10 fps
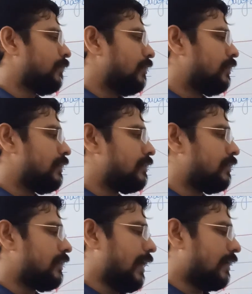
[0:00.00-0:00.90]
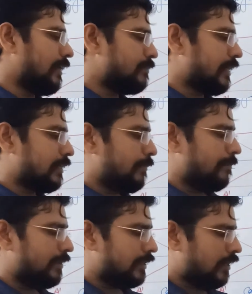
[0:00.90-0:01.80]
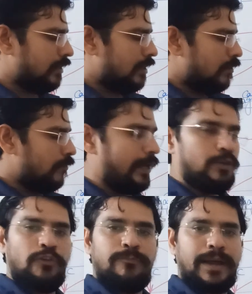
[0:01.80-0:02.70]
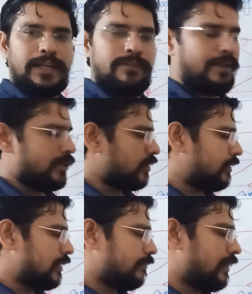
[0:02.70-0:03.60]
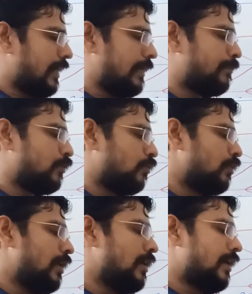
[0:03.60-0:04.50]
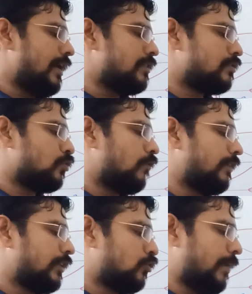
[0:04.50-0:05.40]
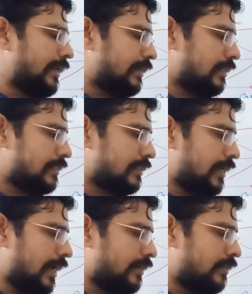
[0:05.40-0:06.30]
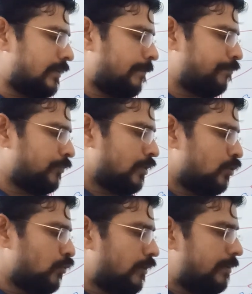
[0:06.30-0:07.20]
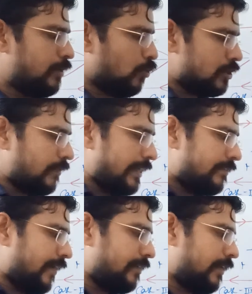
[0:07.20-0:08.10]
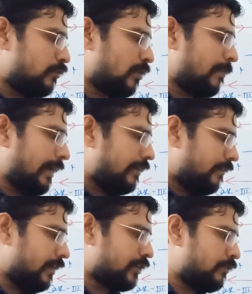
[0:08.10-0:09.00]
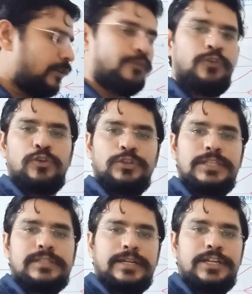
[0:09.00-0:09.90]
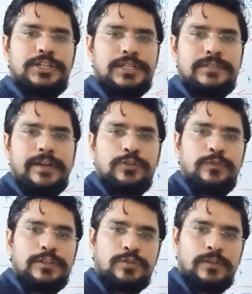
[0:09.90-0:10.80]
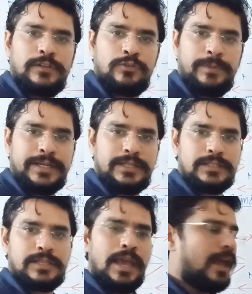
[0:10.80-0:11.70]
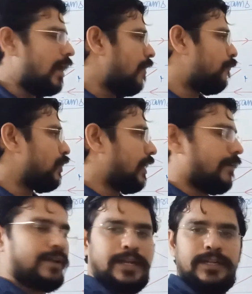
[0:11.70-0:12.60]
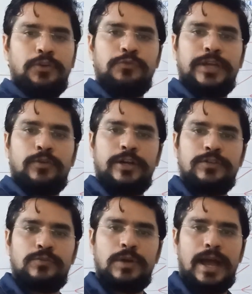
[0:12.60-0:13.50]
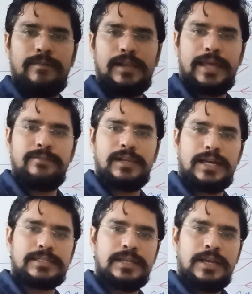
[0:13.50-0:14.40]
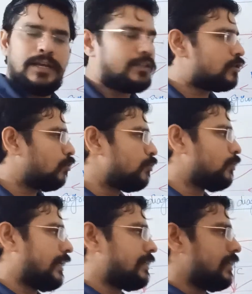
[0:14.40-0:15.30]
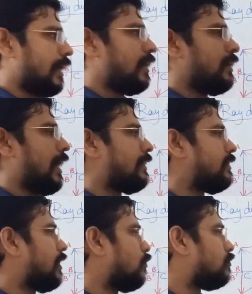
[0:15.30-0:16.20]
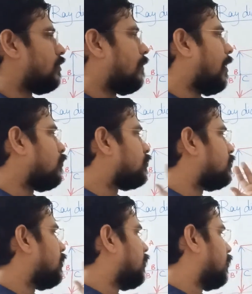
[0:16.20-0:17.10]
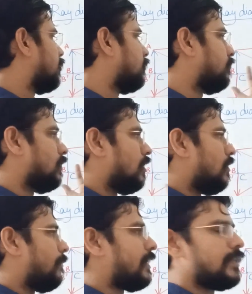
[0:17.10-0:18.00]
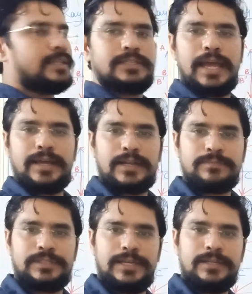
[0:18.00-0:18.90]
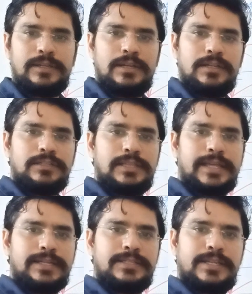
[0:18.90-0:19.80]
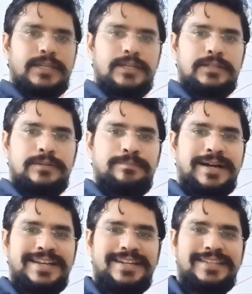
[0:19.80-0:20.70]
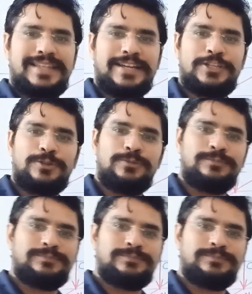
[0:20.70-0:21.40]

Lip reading: these diagrams, and remember the value of magnification. This will help you in solving the numericals, and you will be cross verified when your magnification will follow these conditions when you will solve the numericals. If we are having any doubt, we are going to have a live class, so you can take any doubt about making these diagrams there. Till then, take care. Bye. Thank you.